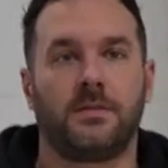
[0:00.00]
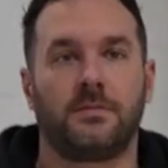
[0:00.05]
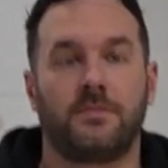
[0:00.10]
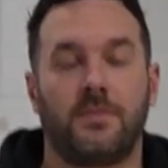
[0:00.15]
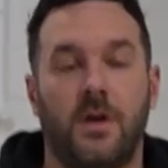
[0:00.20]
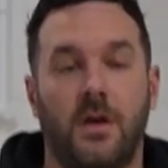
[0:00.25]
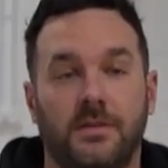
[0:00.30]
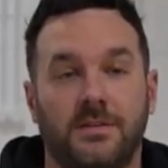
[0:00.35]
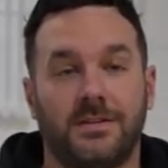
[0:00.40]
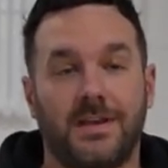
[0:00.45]

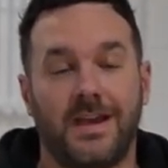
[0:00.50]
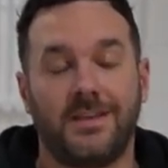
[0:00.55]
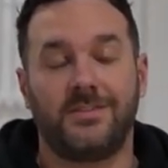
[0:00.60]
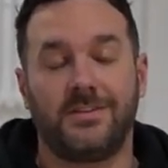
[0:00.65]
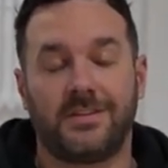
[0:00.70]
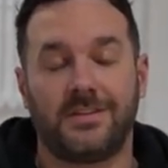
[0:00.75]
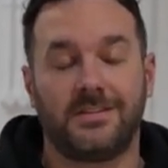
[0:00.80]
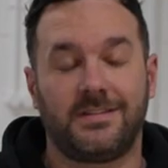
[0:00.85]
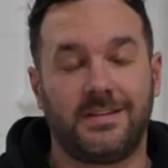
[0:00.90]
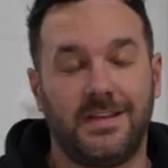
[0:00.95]
Right, so as
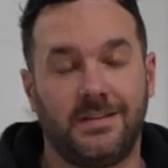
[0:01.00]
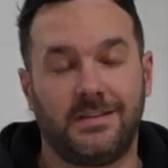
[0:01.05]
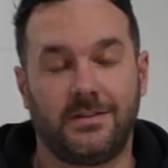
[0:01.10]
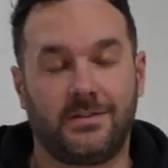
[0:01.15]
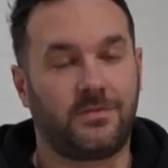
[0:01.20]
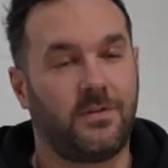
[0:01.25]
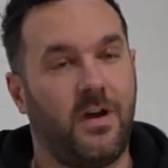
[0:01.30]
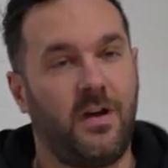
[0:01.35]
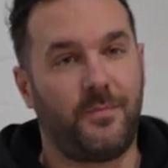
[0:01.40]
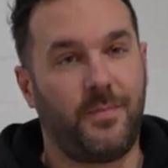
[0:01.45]
you can see, the
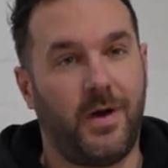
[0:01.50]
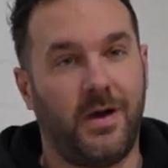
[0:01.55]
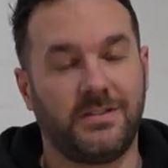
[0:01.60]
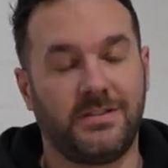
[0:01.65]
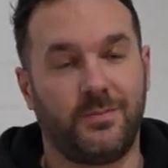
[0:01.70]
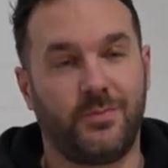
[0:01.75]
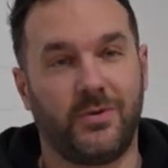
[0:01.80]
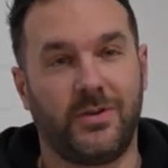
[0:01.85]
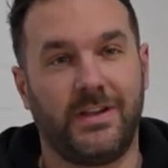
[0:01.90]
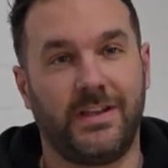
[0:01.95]

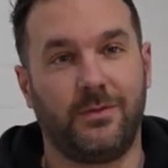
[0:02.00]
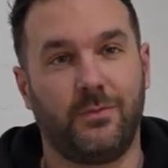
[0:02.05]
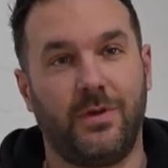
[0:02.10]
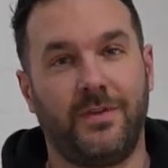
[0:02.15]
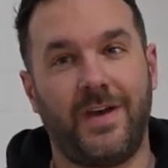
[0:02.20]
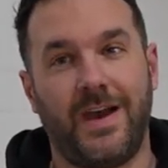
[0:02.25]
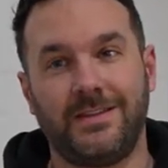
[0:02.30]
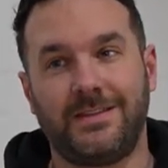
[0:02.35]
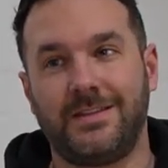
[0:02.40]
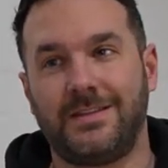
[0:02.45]
drive-bys are brilliant.
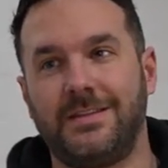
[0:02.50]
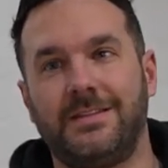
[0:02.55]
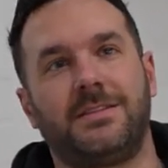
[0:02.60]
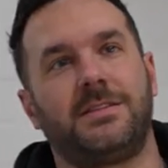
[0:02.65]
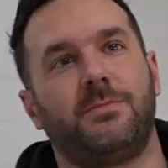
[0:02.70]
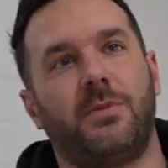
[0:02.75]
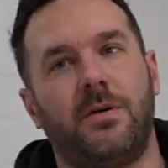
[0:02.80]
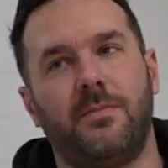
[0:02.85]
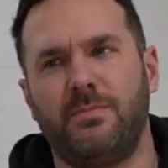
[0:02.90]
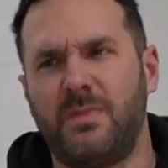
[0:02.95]
We've had the
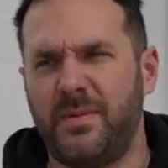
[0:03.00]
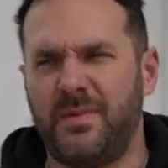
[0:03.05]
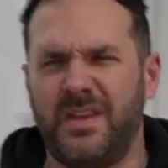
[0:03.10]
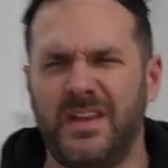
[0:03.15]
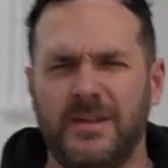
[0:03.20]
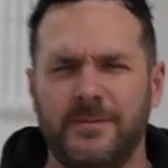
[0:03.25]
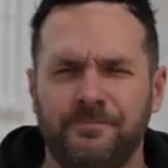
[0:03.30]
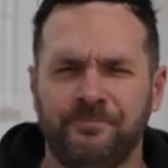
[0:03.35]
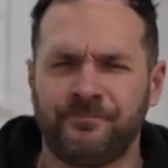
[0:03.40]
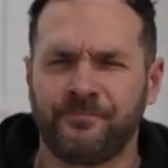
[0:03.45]
system on
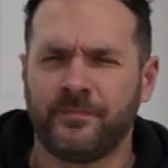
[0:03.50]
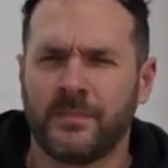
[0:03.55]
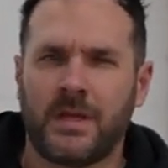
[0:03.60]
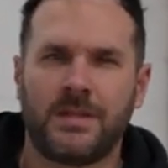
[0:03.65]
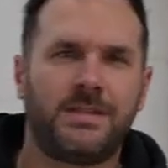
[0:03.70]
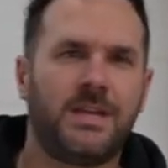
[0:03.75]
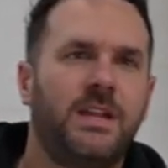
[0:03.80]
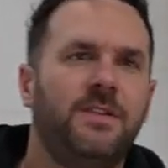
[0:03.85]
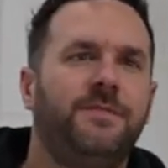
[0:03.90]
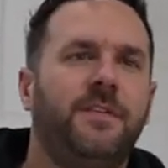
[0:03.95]
maybe
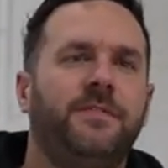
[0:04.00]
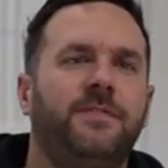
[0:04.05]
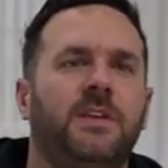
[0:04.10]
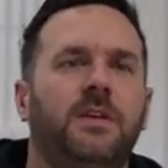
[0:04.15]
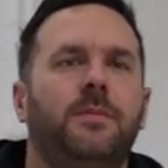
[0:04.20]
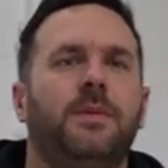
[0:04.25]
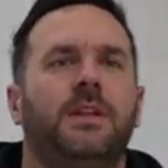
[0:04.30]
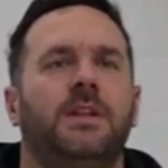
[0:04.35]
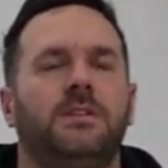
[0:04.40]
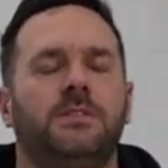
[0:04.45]
10,
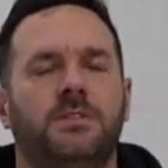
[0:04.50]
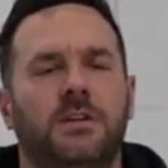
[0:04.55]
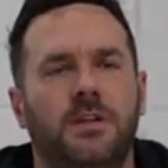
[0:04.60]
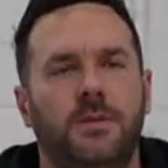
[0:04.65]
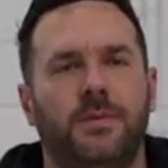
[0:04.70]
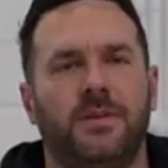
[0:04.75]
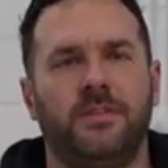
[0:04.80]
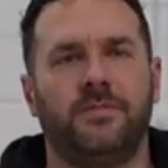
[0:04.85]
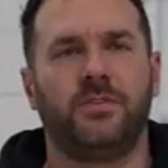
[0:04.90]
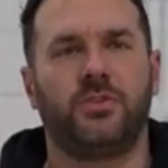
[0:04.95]
15 minutes, done
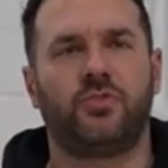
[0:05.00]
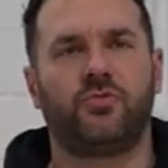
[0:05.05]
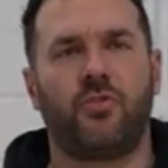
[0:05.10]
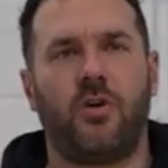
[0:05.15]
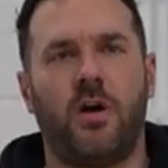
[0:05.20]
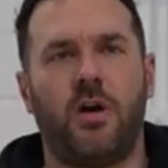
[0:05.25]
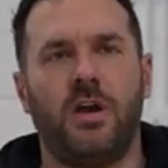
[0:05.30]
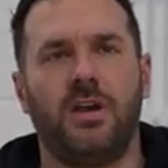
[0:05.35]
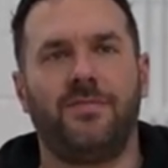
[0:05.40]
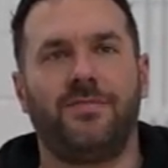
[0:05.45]
a bit of a
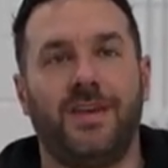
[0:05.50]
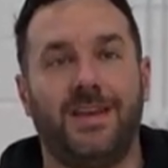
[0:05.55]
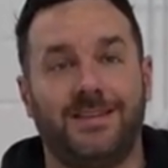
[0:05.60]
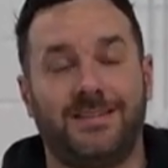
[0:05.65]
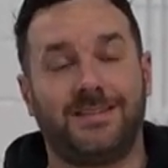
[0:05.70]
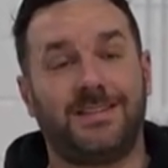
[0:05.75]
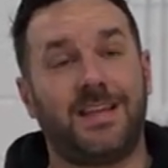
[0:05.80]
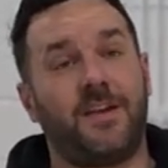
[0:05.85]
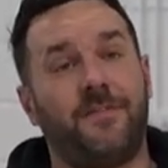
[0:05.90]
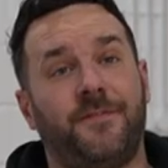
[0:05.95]
drive.
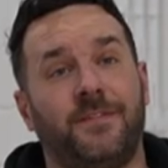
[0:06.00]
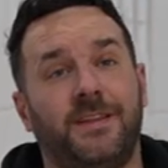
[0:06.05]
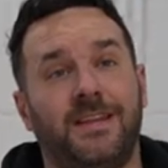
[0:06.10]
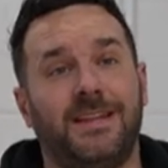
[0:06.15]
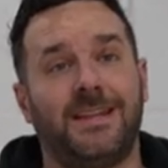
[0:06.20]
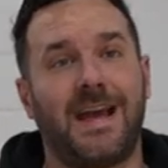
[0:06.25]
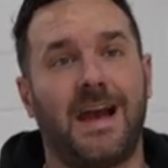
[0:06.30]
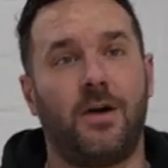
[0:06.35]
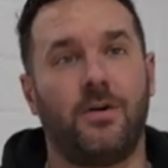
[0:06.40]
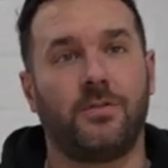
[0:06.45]
It's
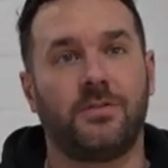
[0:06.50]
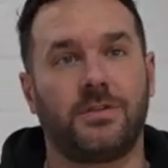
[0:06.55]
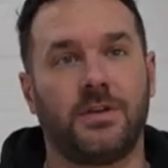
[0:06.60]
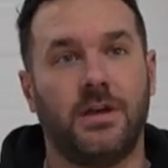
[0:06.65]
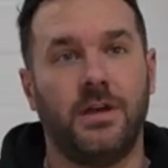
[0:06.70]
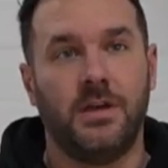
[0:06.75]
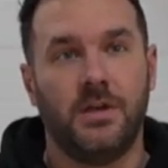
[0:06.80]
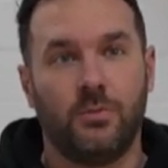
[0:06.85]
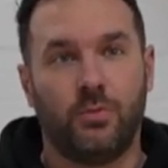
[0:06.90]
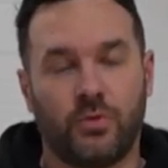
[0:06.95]
definitely louder.